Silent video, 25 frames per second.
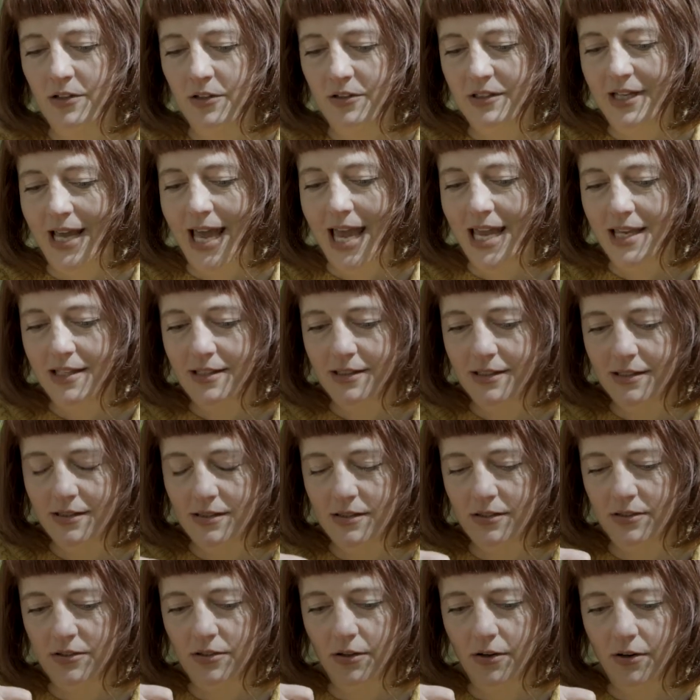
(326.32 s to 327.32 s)
taste the
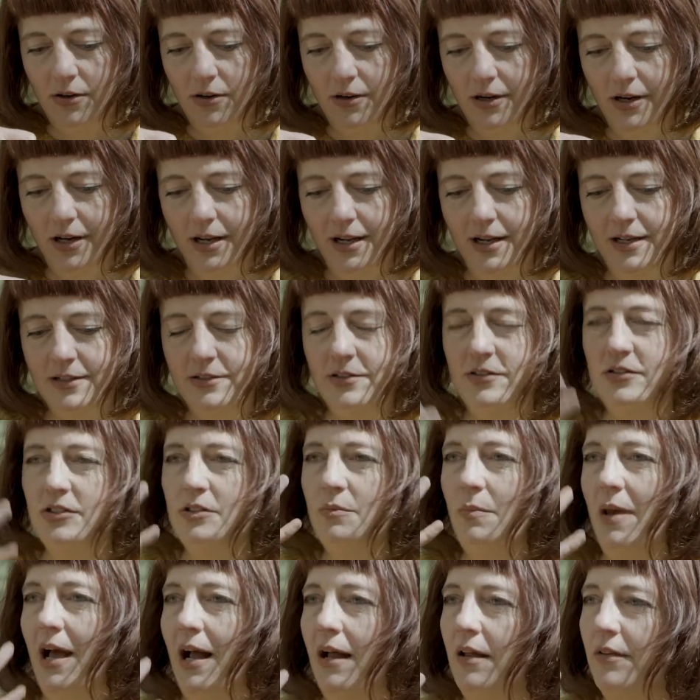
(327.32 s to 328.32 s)
soil, to
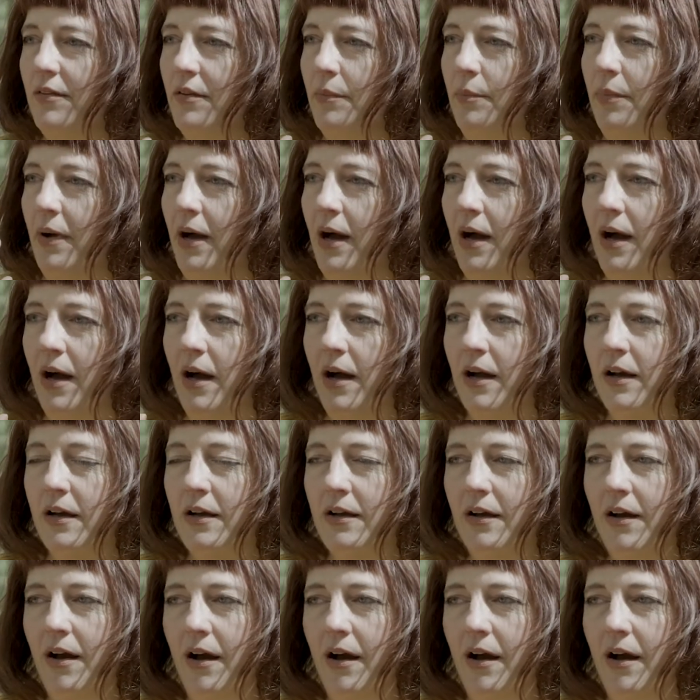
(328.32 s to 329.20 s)
smell the bark.